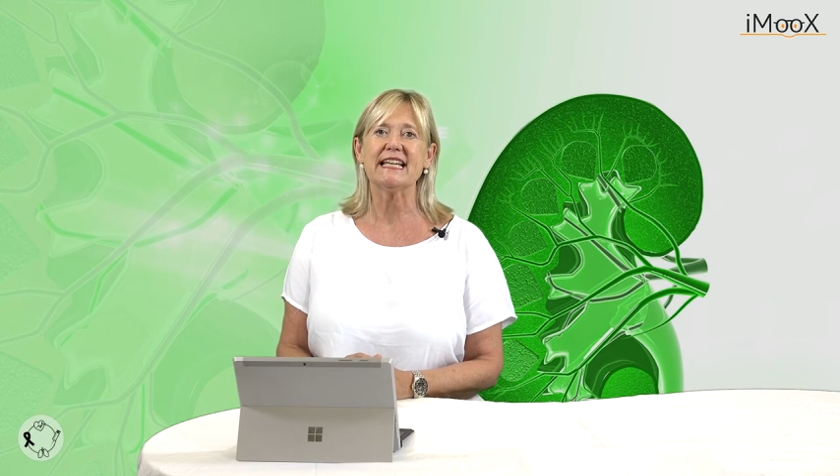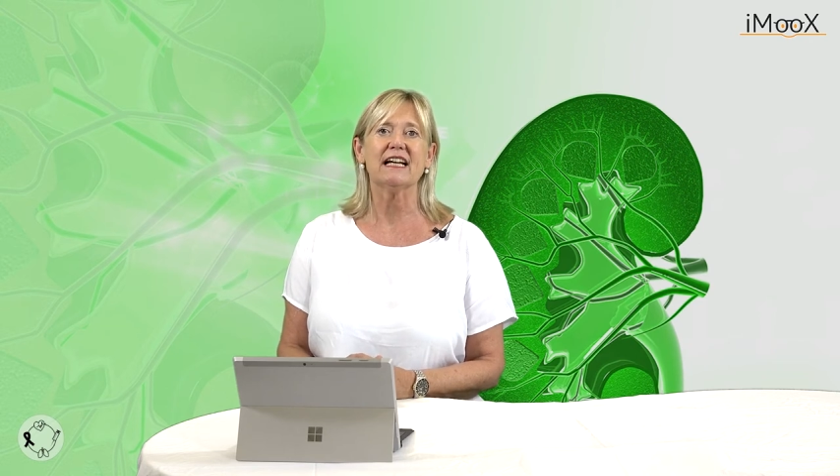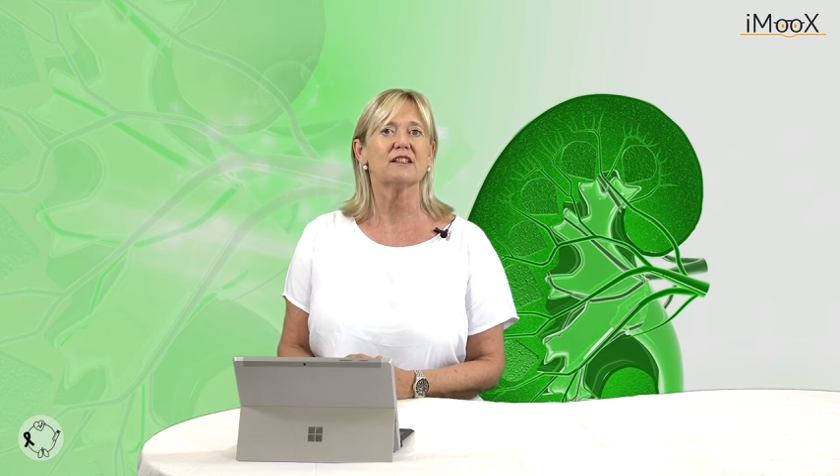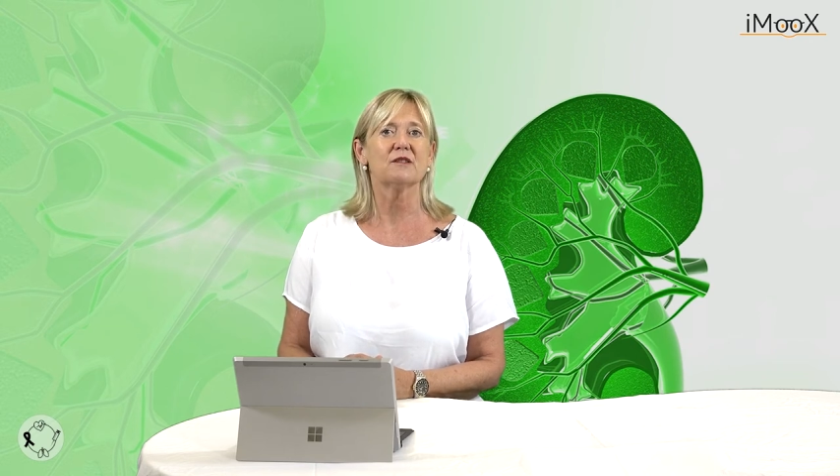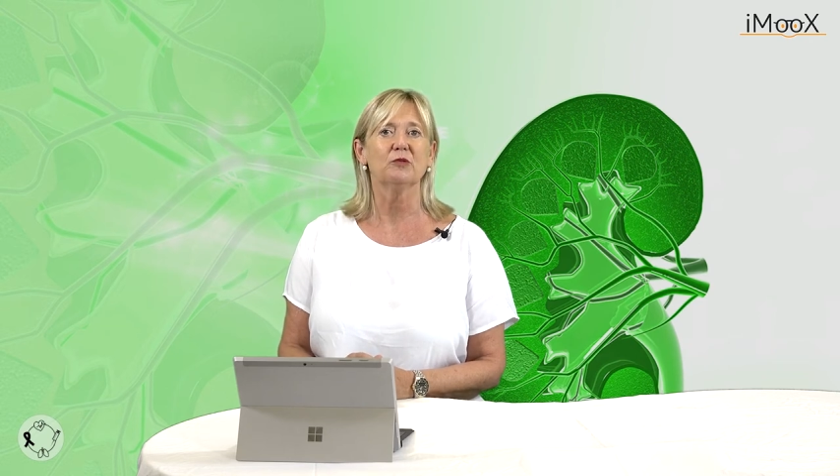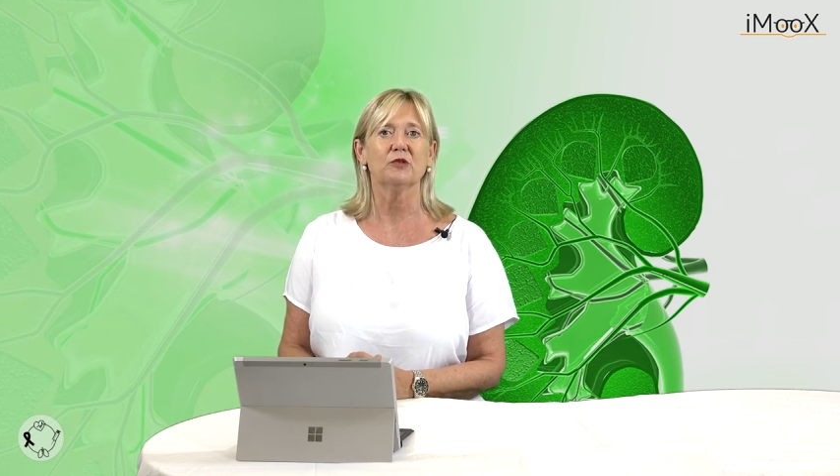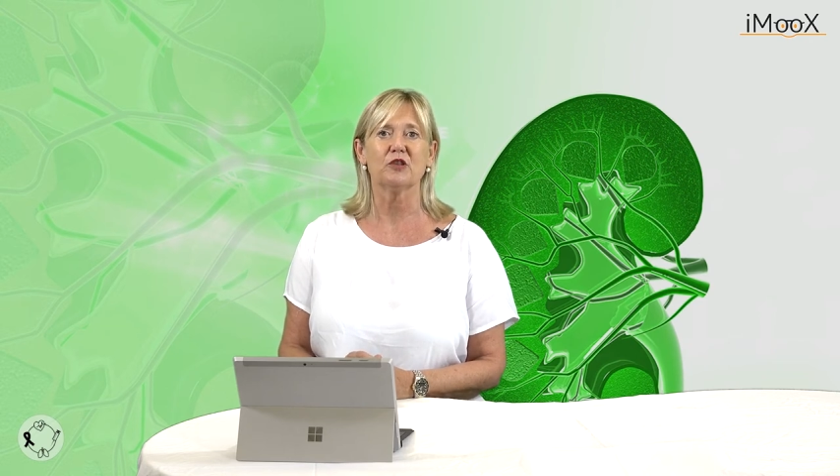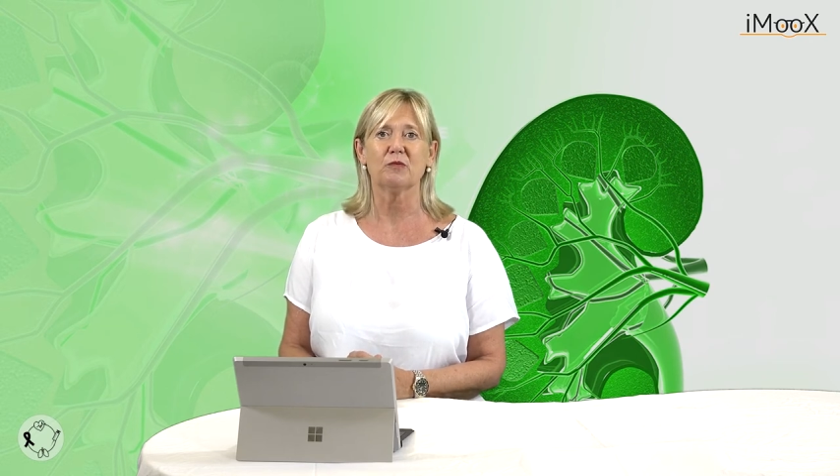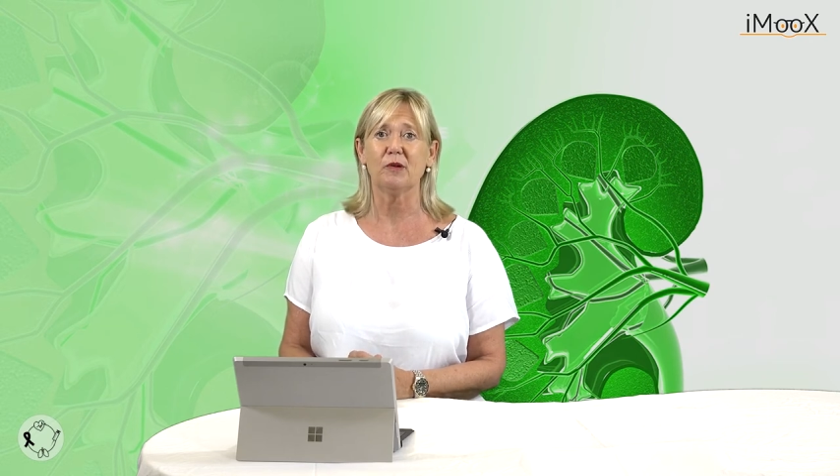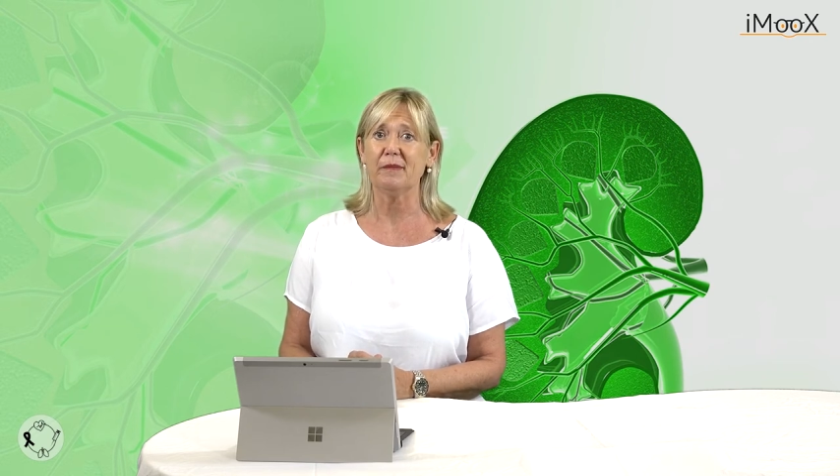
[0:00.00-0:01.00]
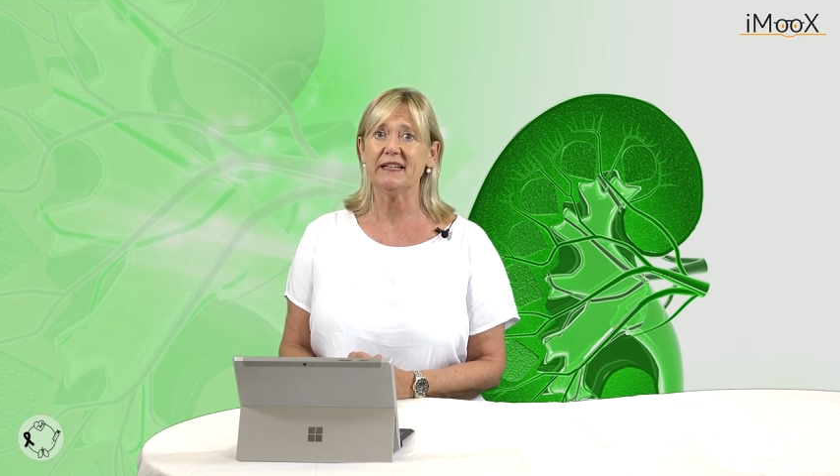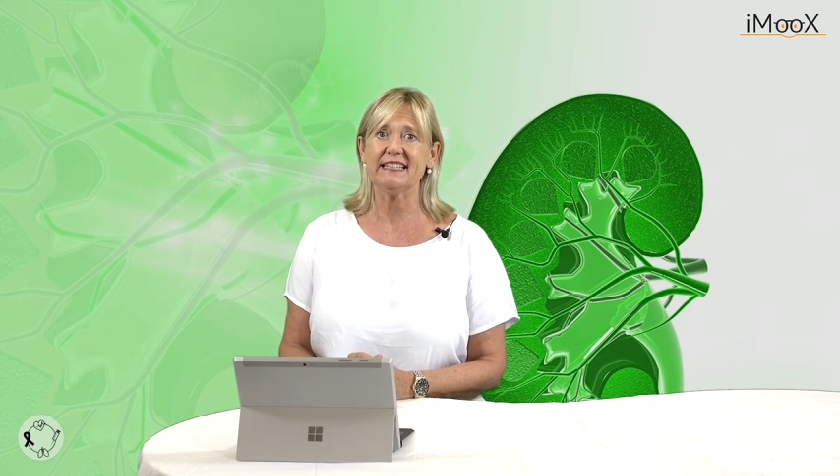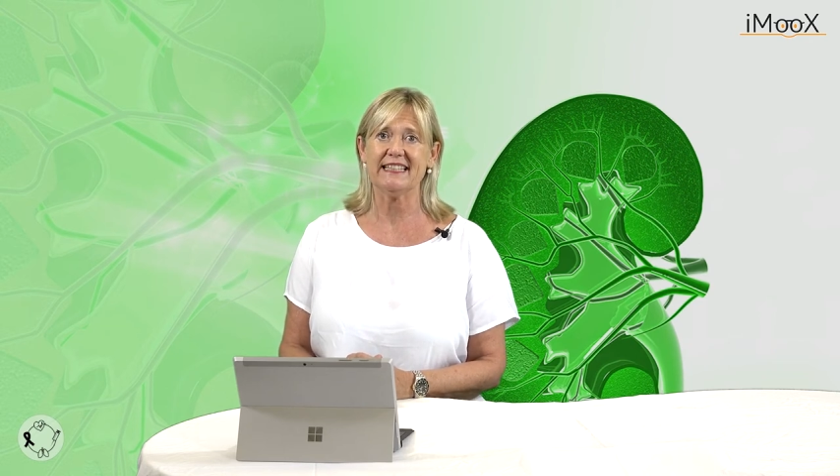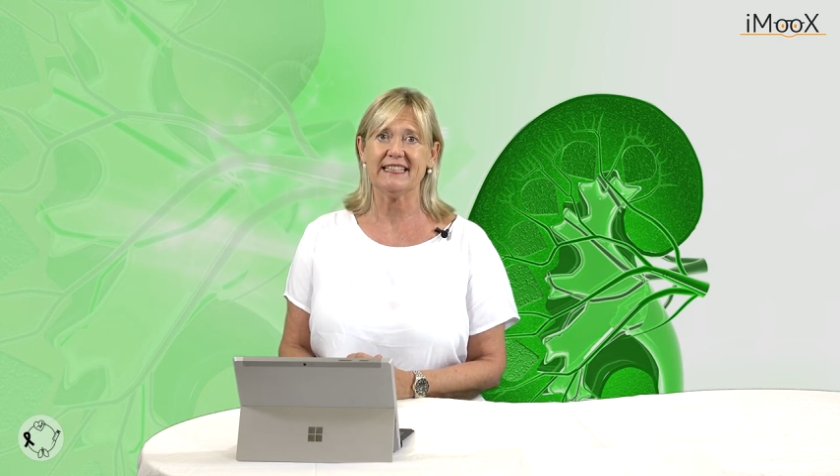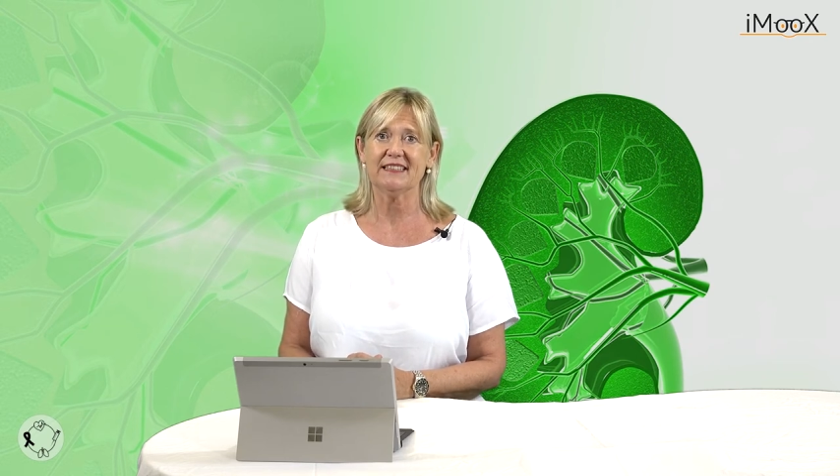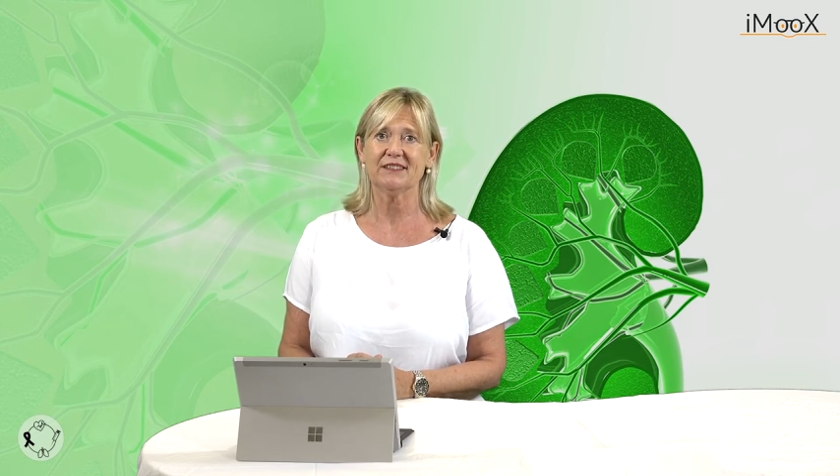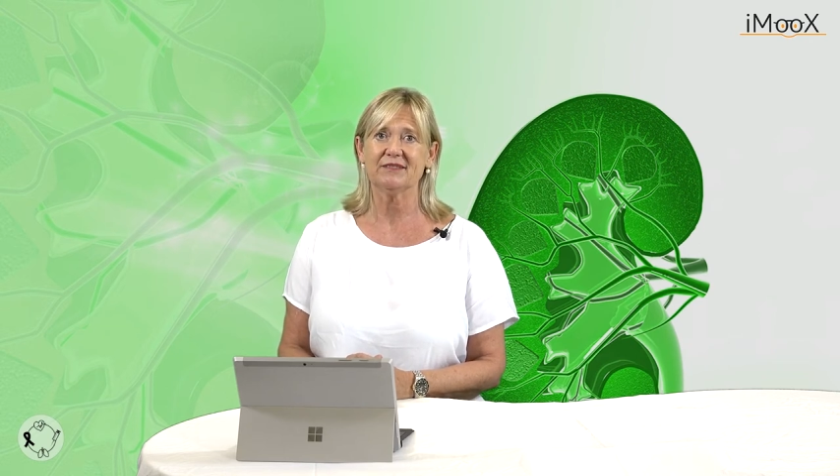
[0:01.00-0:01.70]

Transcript: and multimorbidity.